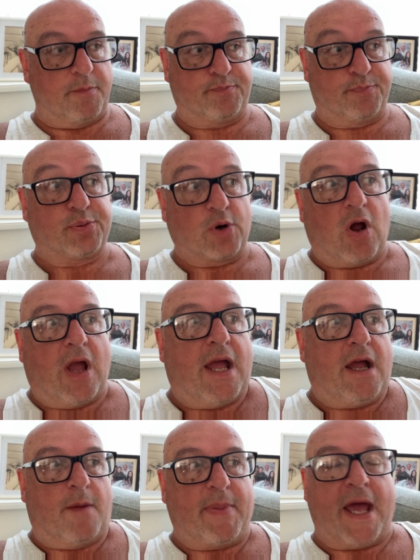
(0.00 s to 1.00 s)

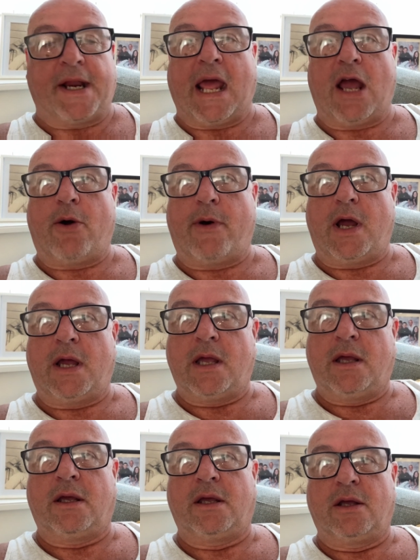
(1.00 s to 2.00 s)
prior, about an hour
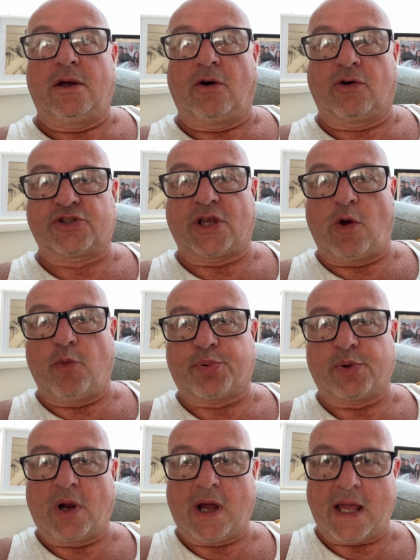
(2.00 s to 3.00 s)
or so
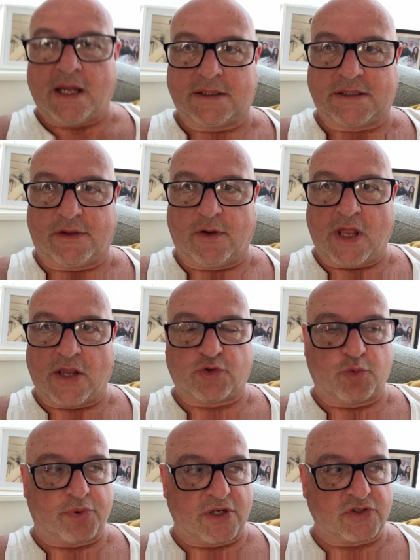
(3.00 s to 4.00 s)
prior to the actual
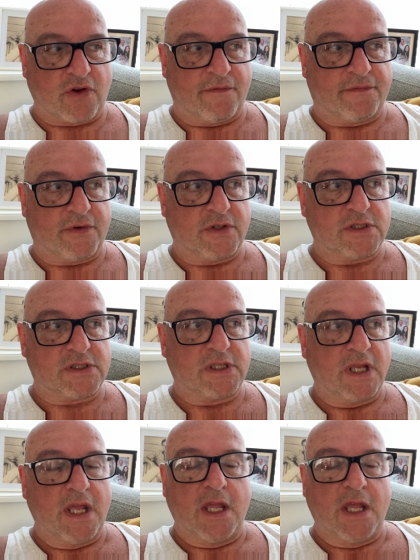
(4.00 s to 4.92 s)
press conference,